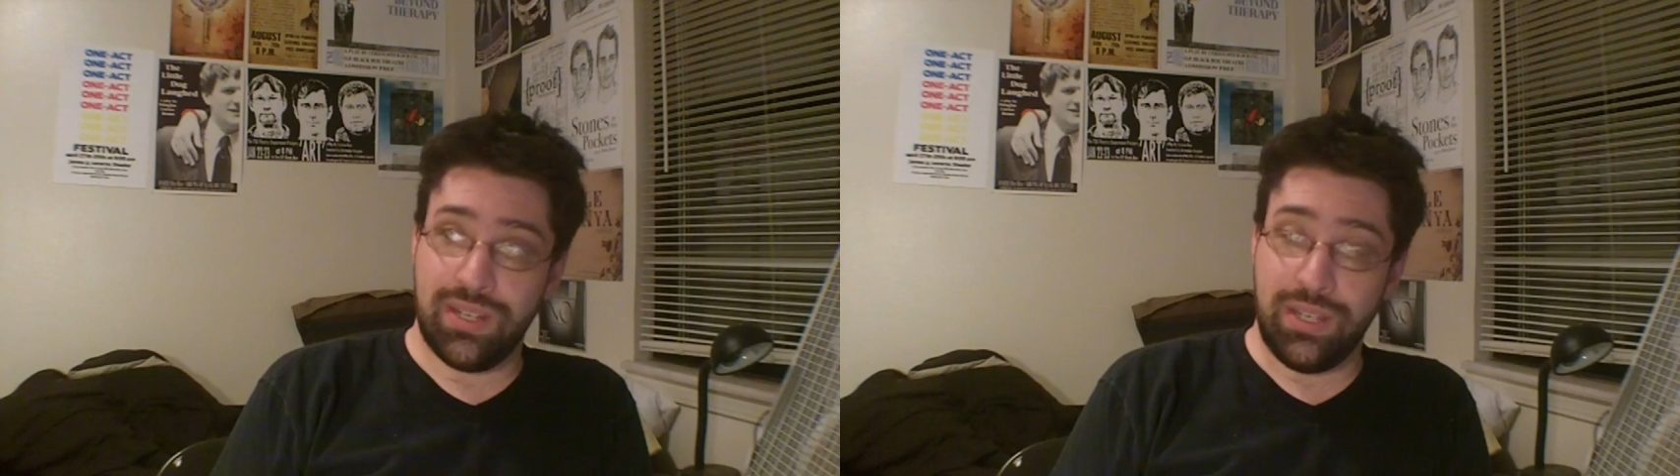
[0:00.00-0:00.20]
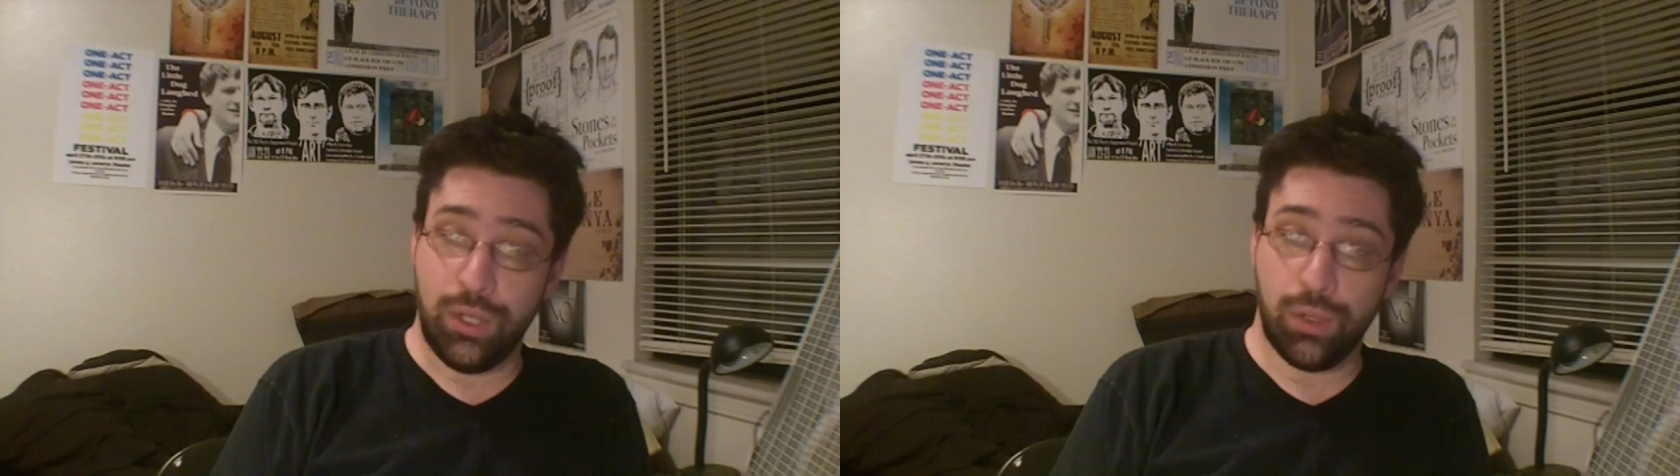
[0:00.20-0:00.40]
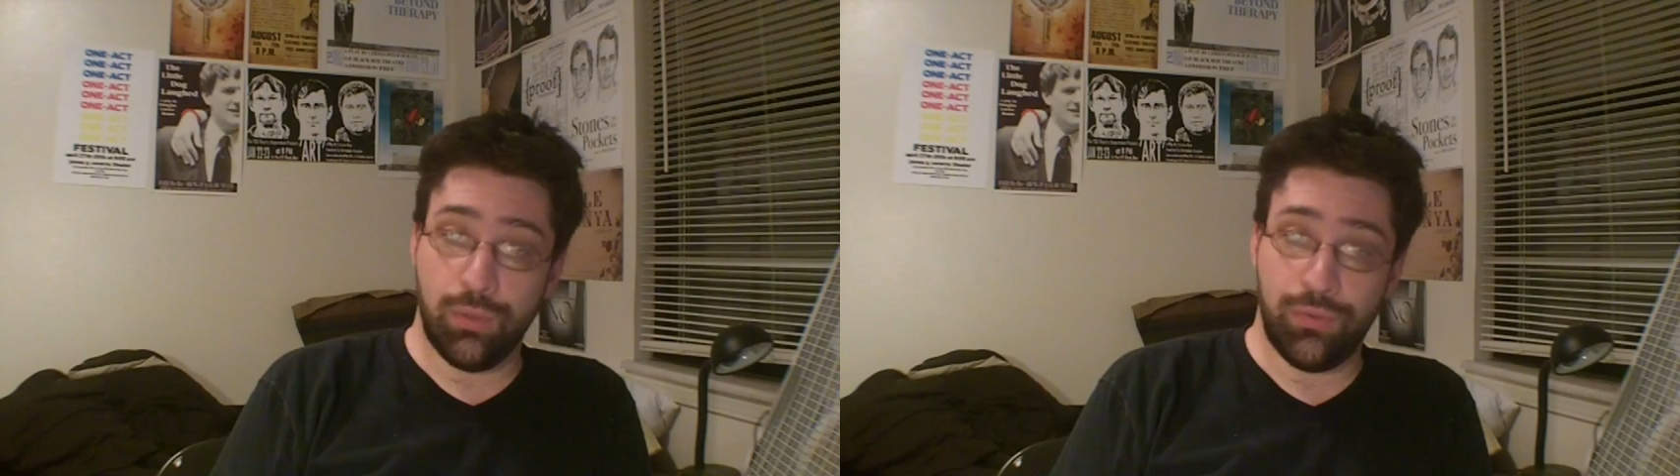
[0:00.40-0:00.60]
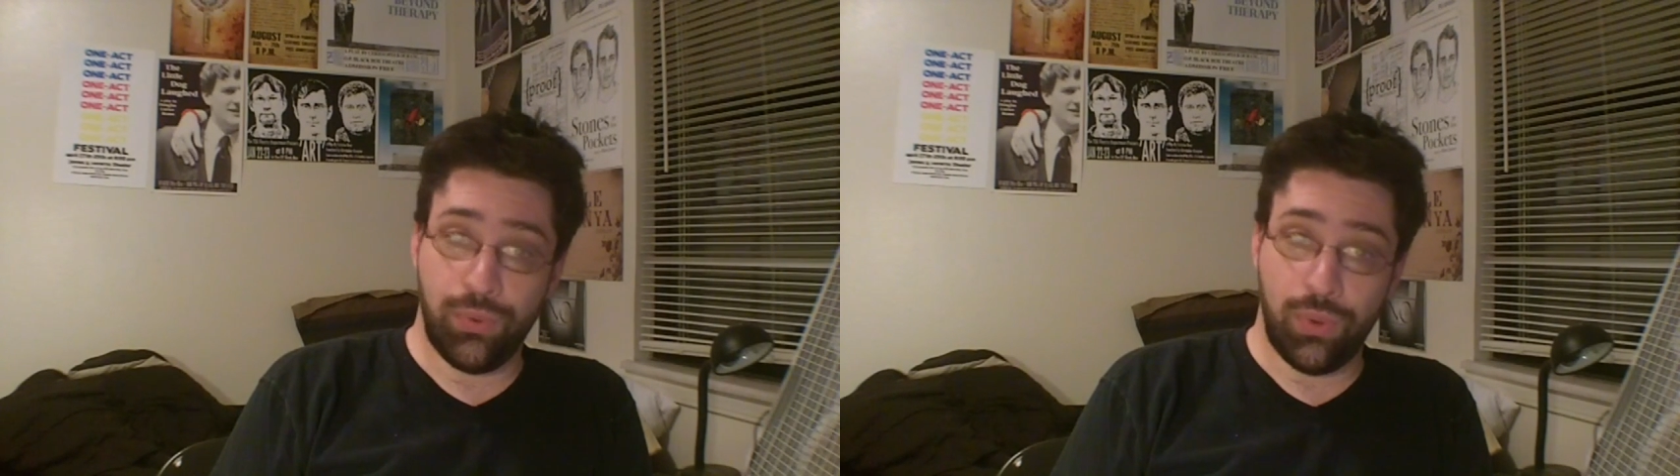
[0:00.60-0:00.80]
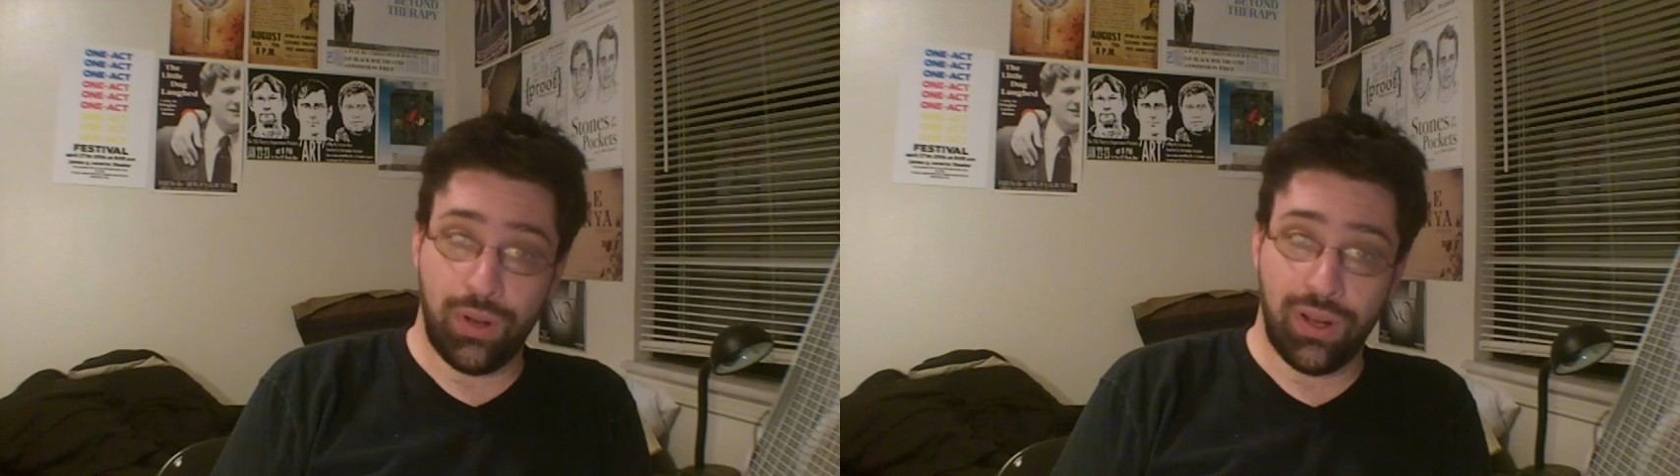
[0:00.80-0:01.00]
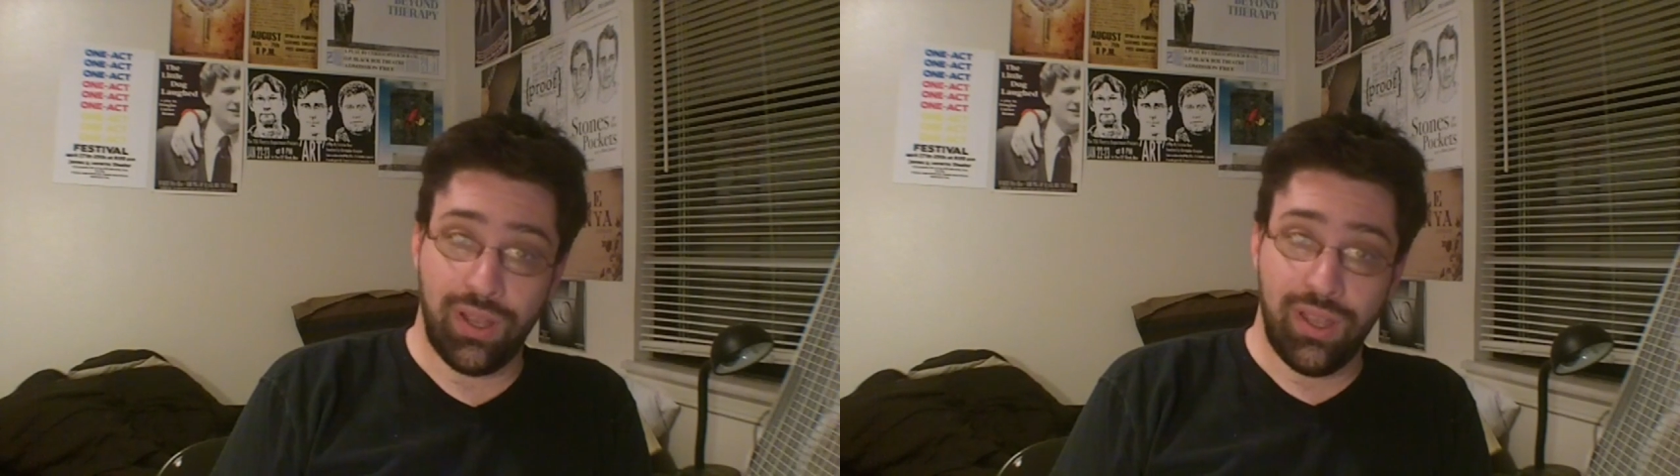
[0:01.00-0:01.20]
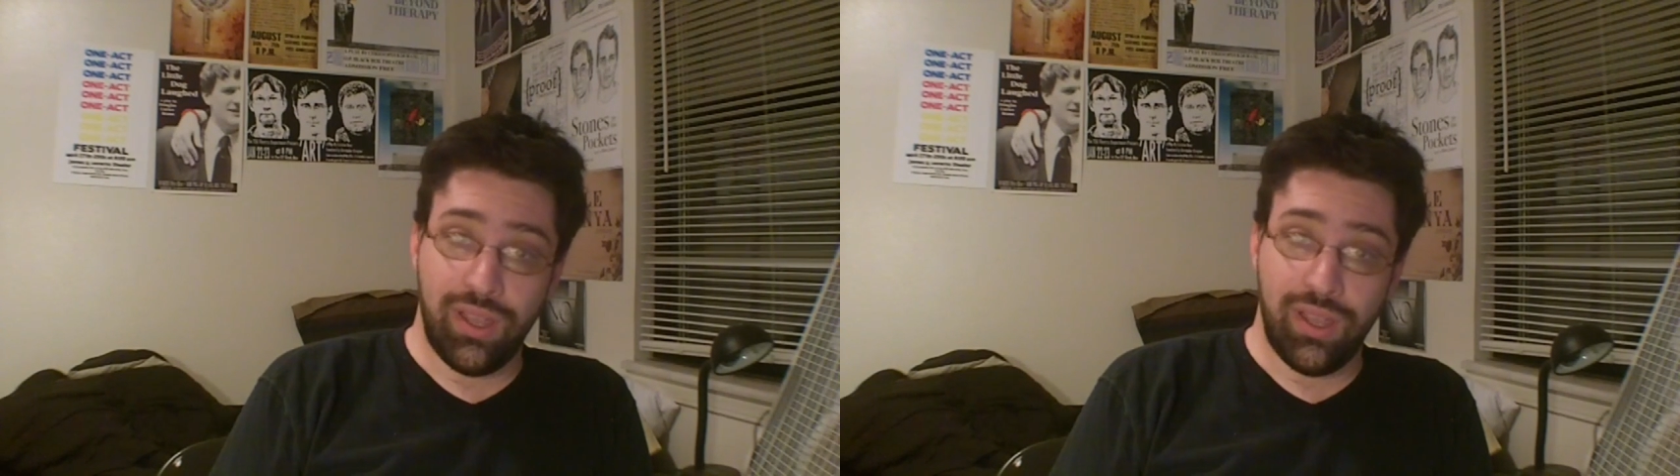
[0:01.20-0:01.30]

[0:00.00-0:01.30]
a year before,